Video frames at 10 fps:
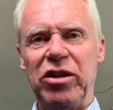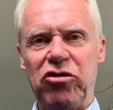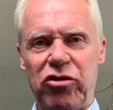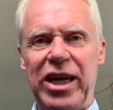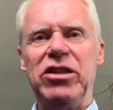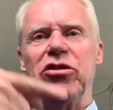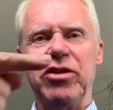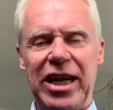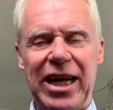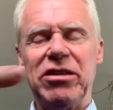try to
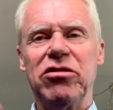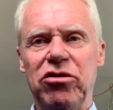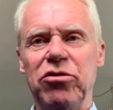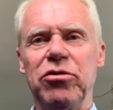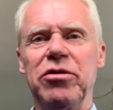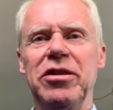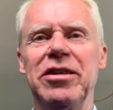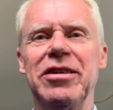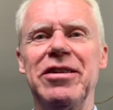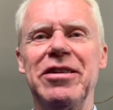connect to
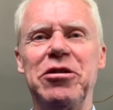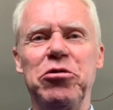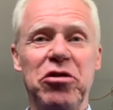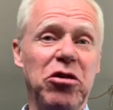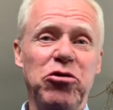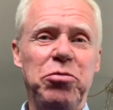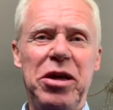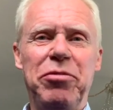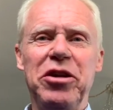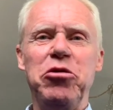those
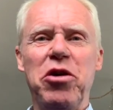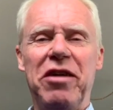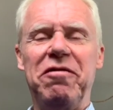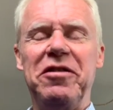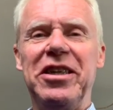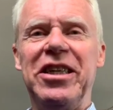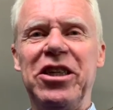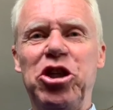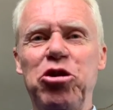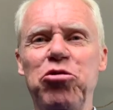people you
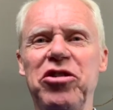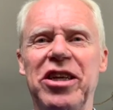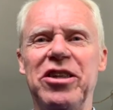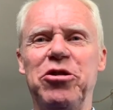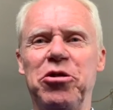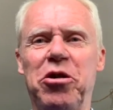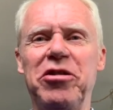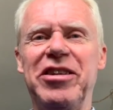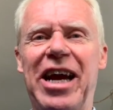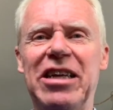have chosen to
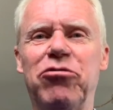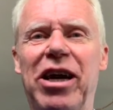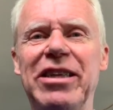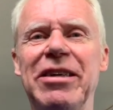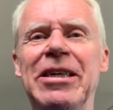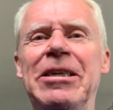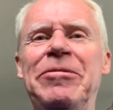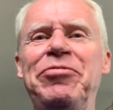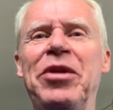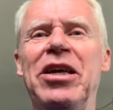contact, right?
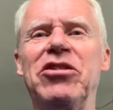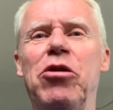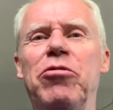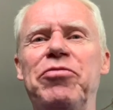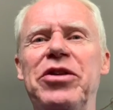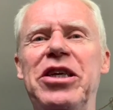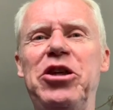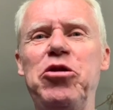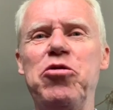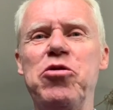So
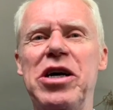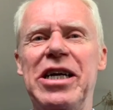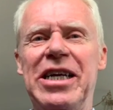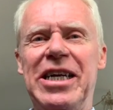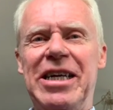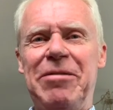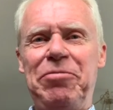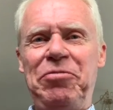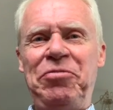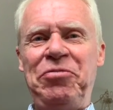you
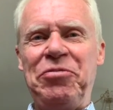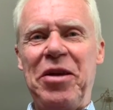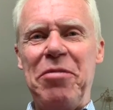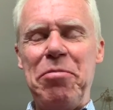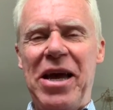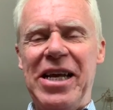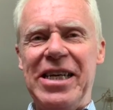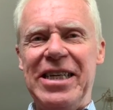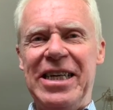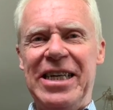
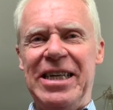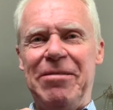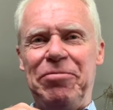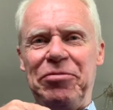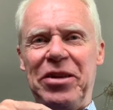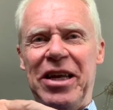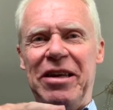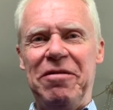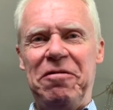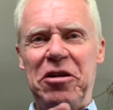make
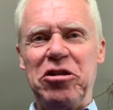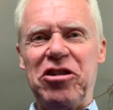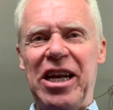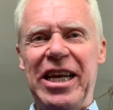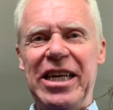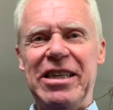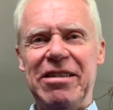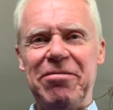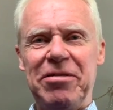a first link,